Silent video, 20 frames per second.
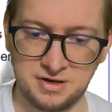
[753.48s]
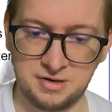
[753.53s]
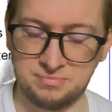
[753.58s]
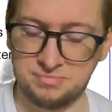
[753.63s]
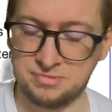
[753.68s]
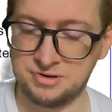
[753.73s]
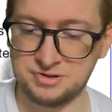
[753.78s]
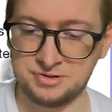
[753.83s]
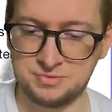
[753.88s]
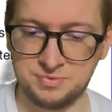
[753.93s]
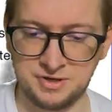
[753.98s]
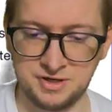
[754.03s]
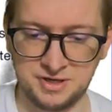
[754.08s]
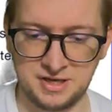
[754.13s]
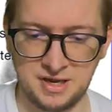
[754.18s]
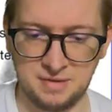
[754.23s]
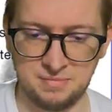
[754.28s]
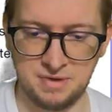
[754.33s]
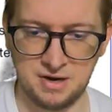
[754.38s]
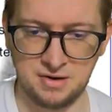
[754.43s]
it a bunch when it
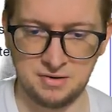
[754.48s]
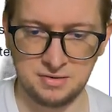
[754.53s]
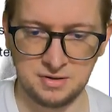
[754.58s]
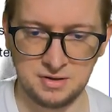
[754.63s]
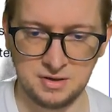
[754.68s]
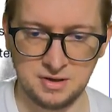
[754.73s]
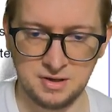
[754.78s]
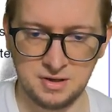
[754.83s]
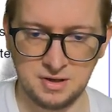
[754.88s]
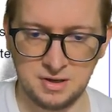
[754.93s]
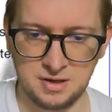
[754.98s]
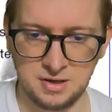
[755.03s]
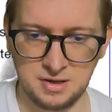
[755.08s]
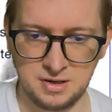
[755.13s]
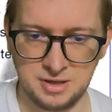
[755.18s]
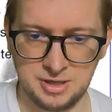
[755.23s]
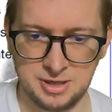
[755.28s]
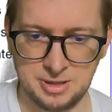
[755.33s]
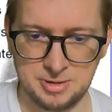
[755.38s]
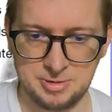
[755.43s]
came out.
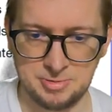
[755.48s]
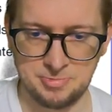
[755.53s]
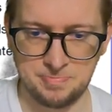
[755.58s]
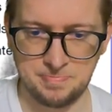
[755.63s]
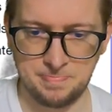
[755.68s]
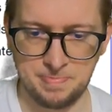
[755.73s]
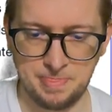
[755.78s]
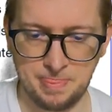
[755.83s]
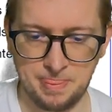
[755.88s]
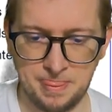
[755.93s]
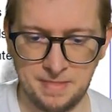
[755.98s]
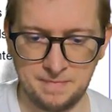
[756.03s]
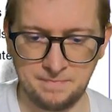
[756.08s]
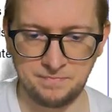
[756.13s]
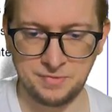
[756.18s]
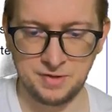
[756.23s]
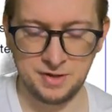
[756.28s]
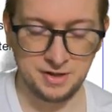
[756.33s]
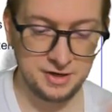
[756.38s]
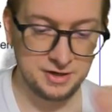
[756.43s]

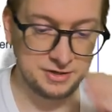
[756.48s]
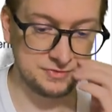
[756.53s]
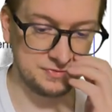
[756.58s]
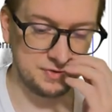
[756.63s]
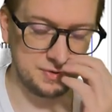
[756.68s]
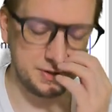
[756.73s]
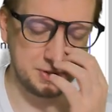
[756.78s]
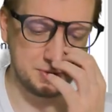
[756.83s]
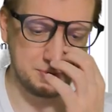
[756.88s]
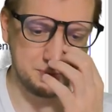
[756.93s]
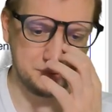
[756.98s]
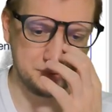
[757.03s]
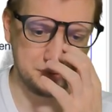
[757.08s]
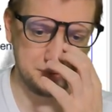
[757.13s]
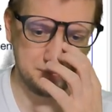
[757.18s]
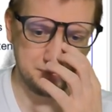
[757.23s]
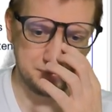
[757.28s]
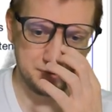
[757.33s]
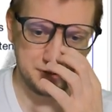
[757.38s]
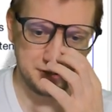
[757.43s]
It is very
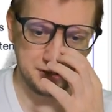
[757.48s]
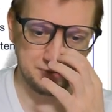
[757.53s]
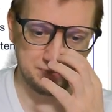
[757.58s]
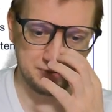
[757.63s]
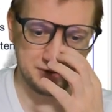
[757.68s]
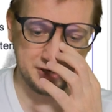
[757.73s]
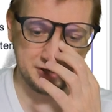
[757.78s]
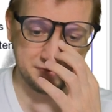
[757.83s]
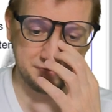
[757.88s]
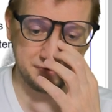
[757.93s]
cool. It plays